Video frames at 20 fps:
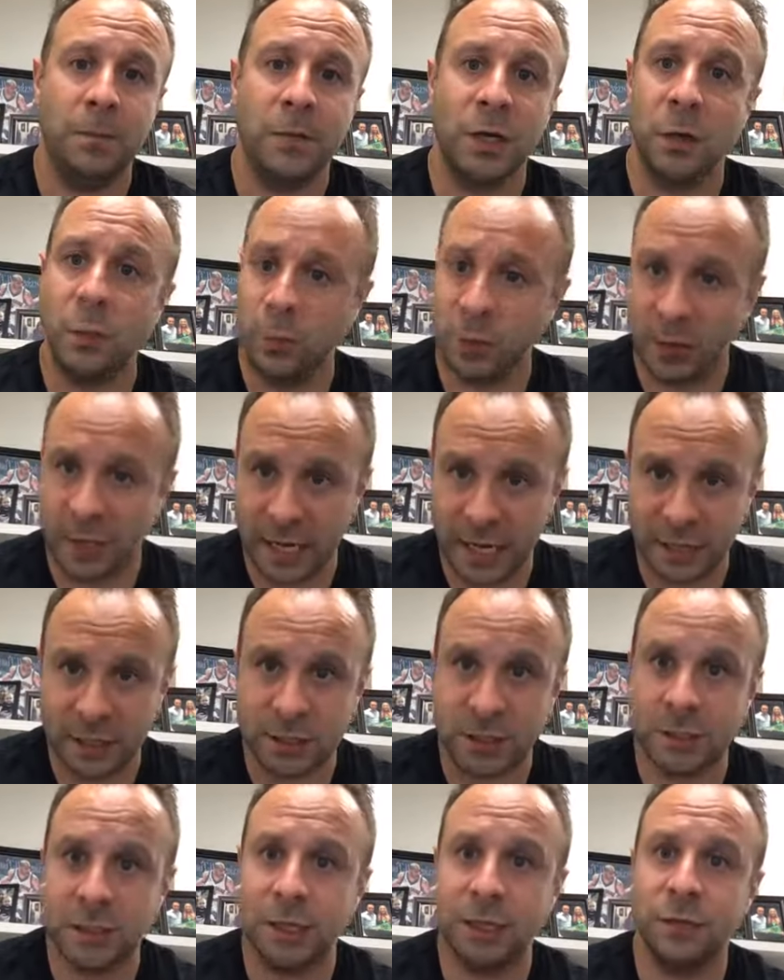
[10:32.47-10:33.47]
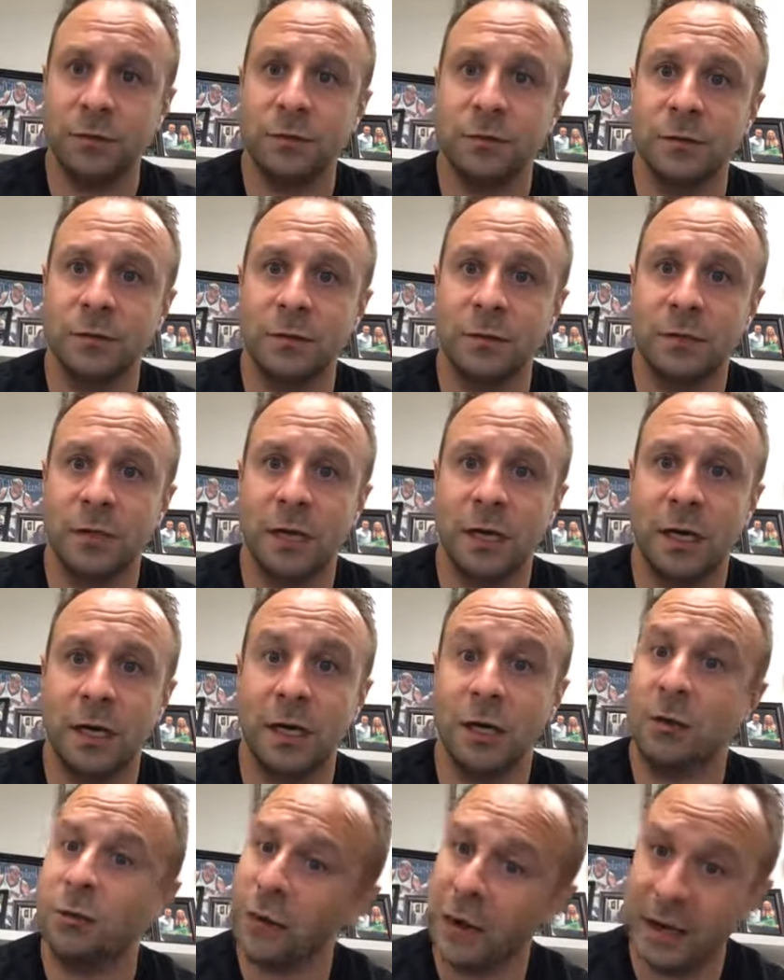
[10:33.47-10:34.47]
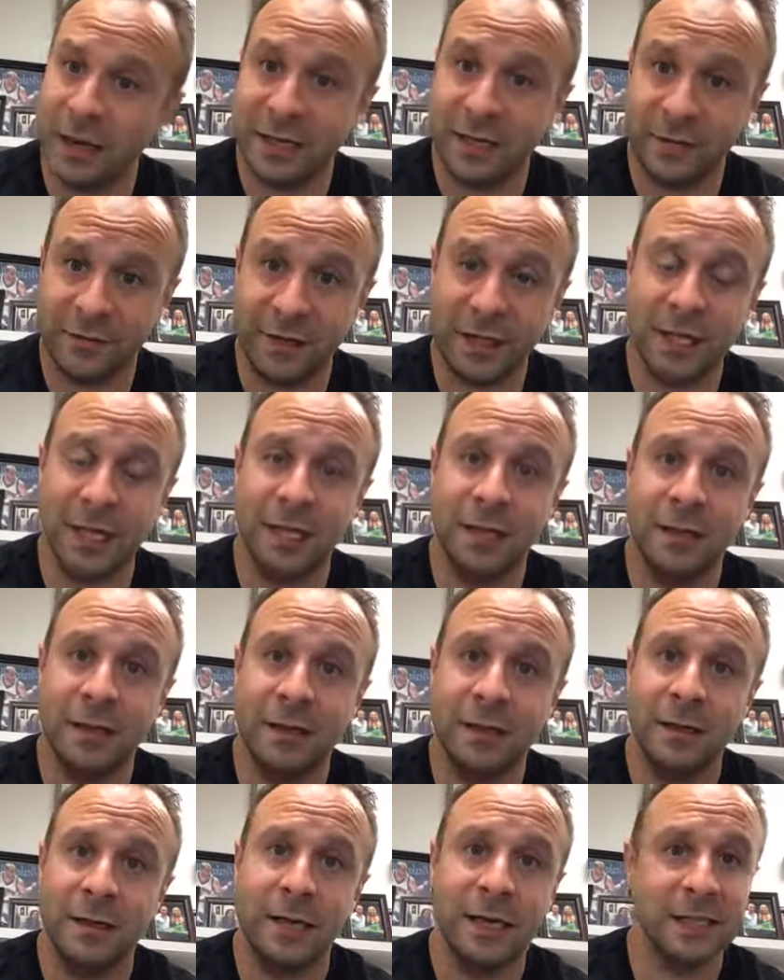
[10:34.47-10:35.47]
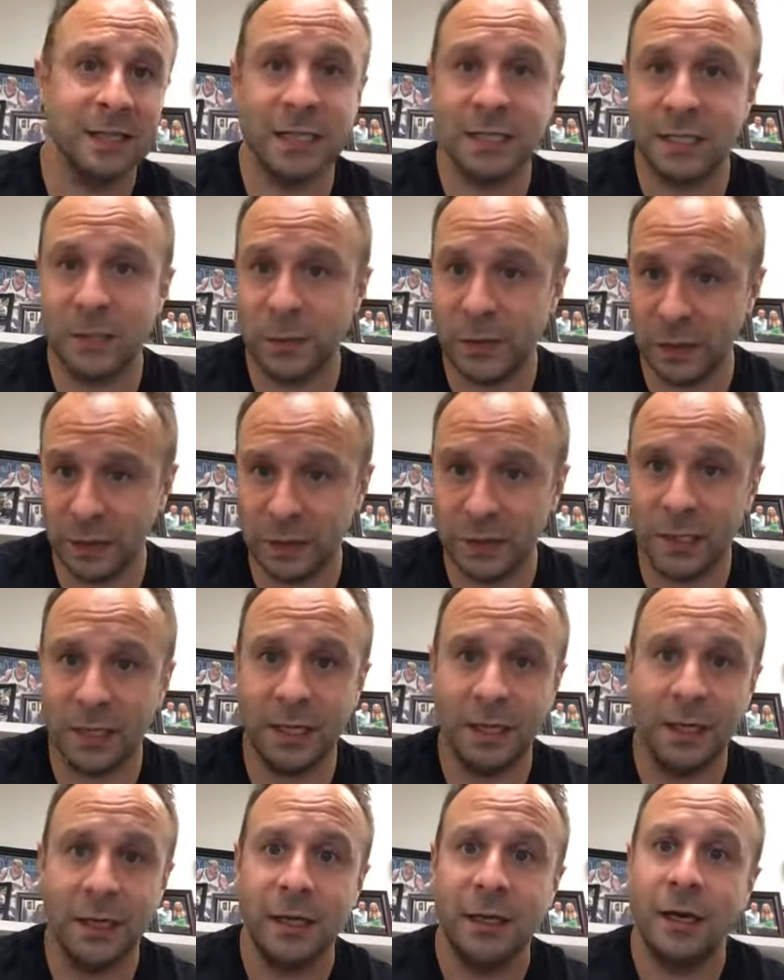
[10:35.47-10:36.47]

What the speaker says: communication skills, creativity, accessibility,